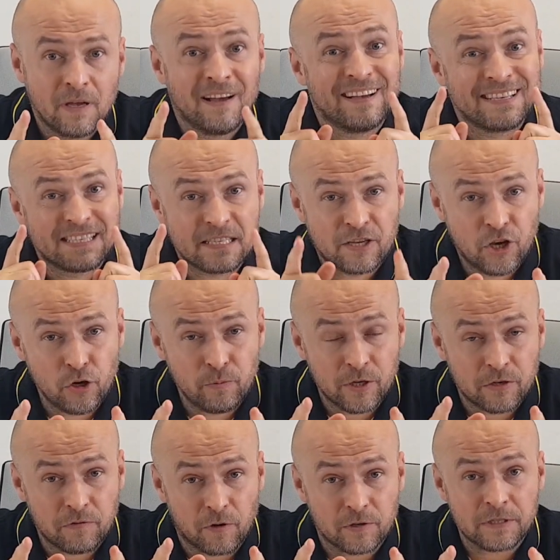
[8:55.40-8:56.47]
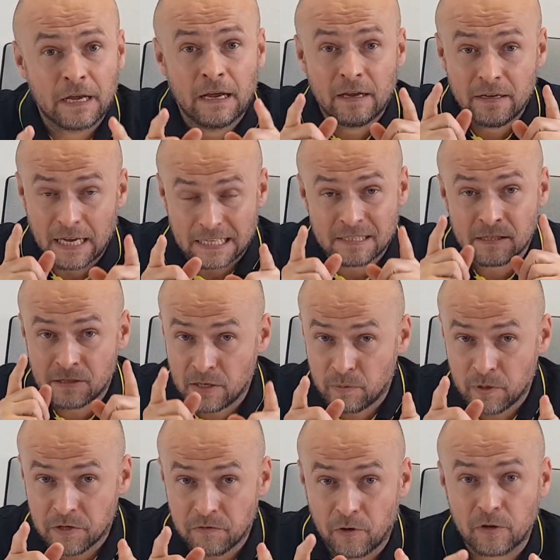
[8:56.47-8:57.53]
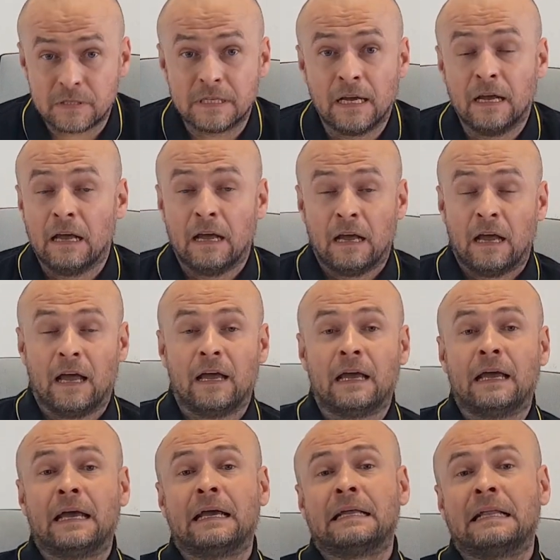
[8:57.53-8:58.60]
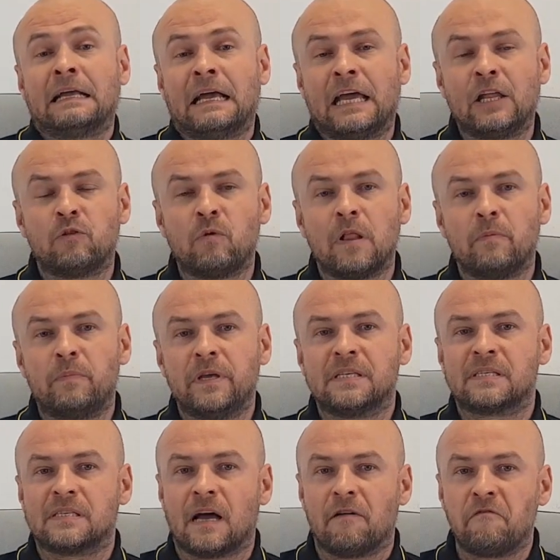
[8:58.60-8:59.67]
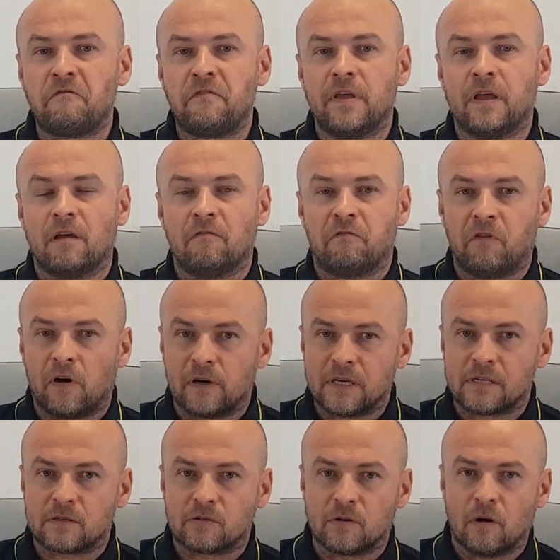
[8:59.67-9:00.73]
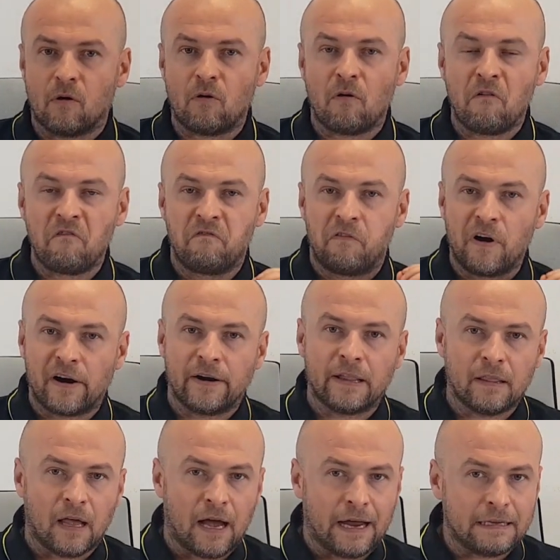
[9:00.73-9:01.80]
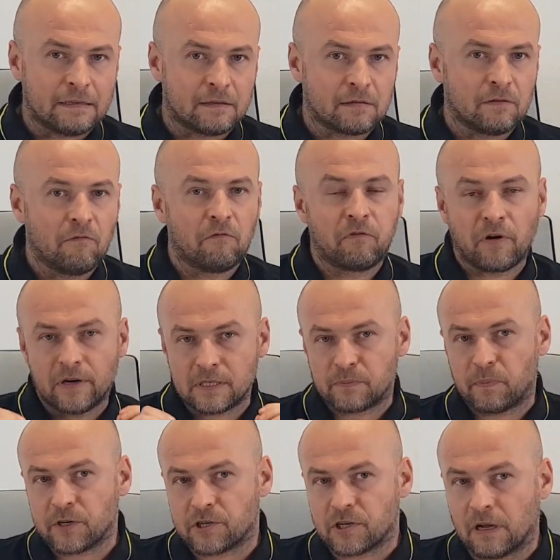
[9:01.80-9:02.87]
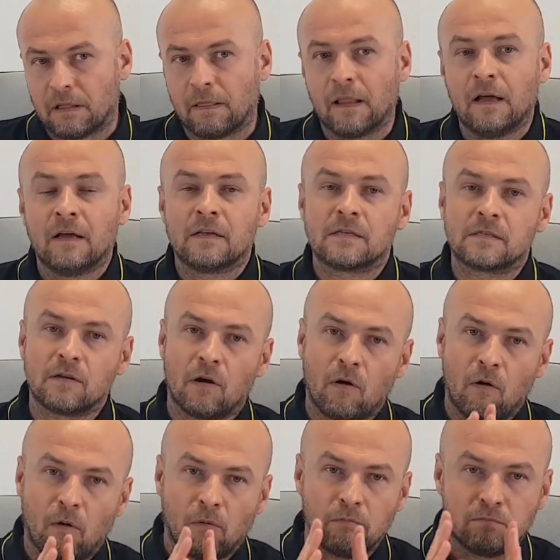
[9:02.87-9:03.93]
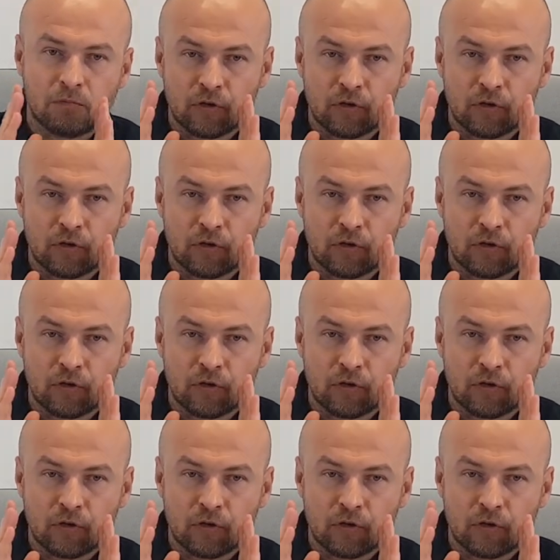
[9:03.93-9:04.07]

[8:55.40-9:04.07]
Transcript: skirmish force. Yes, skirmish force. It will be something very strong, very light, very special. So